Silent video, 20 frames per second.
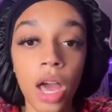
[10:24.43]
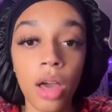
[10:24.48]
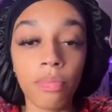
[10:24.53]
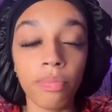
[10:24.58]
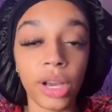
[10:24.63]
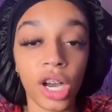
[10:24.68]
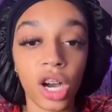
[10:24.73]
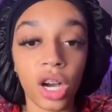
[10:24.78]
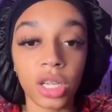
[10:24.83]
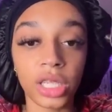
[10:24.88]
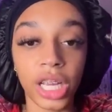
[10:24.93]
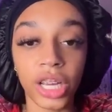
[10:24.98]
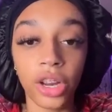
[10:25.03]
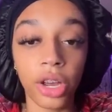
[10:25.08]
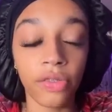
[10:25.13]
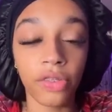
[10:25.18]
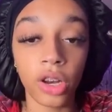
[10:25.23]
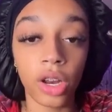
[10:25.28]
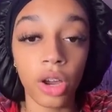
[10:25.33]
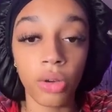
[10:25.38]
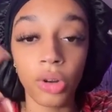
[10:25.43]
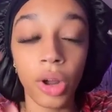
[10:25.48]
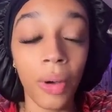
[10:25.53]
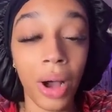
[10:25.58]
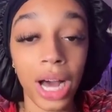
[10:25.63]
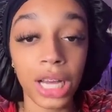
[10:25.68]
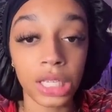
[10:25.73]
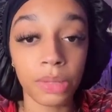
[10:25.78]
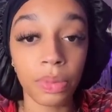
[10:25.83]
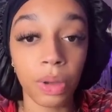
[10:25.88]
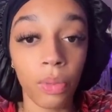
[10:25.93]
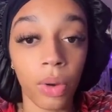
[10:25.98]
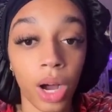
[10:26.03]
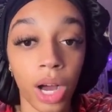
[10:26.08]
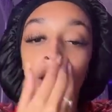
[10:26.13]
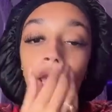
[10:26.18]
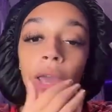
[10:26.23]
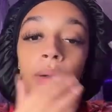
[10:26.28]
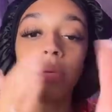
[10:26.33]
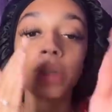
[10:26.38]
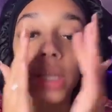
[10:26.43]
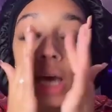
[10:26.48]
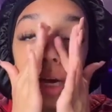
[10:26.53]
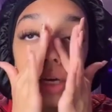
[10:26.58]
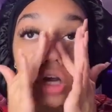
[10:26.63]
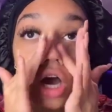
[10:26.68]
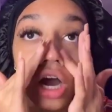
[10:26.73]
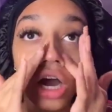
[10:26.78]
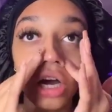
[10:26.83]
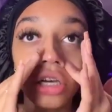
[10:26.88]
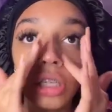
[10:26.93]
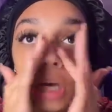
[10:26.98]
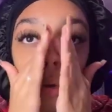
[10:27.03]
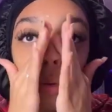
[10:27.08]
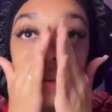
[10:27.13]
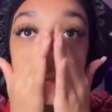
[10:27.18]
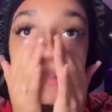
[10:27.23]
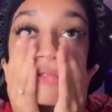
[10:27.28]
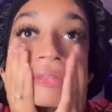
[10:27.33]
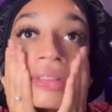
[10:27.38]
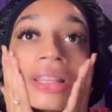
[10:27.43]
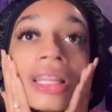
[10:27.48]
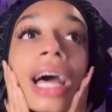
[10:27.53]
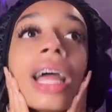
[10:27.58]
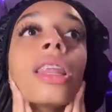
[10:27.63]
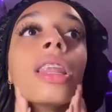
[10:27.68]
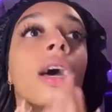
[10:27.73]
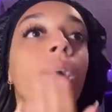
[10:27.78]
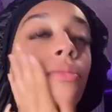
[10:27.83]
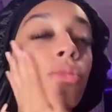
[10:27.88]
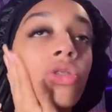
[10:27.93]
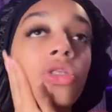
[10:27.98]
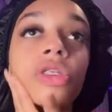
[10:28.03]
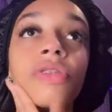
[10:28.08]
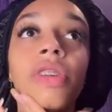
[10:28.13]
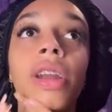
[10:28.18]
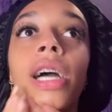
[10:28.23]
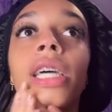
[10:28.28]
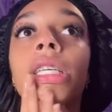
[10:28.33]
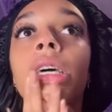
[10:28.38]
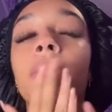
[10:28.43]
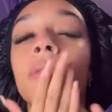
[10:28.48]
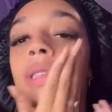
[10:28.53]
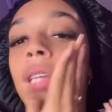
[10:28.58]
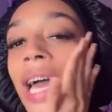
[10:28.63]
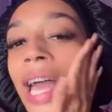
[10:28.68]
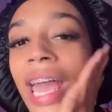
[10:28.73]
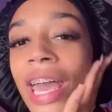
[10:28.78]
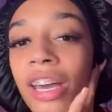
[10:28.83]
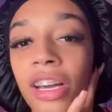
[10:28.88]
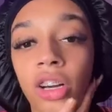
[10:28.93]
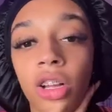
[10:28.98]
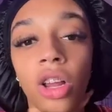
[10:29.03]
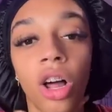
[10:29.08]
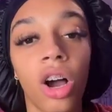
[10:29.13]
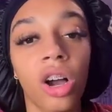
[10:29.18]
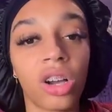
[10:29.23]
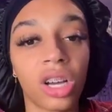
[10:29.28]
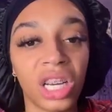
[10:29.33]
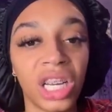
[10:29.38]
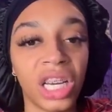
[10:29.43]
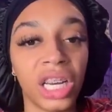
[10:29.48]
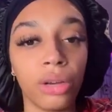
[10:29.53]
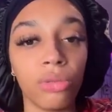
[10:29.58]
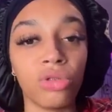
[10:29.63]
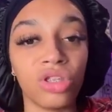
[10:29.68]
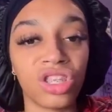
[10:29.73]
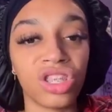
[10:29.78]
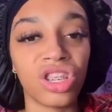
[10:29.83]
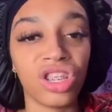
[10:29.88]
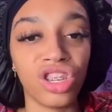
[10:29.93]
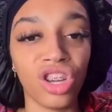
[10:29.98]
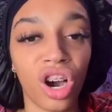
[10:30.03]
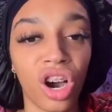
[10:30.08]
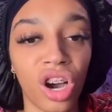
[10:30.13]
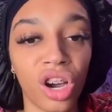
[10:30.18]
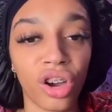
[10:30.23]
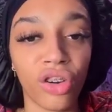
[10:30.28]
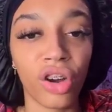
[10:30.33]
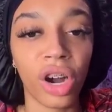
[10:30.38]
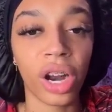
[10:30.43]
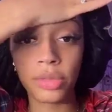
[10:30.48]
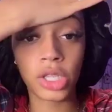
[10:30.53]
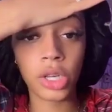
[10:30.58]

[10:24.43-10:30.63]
Because I don't even know, don't ask me why. It was like dark outside, it wasn't even that like much of a night time. It was like 8 o'clock and it was dark, all right?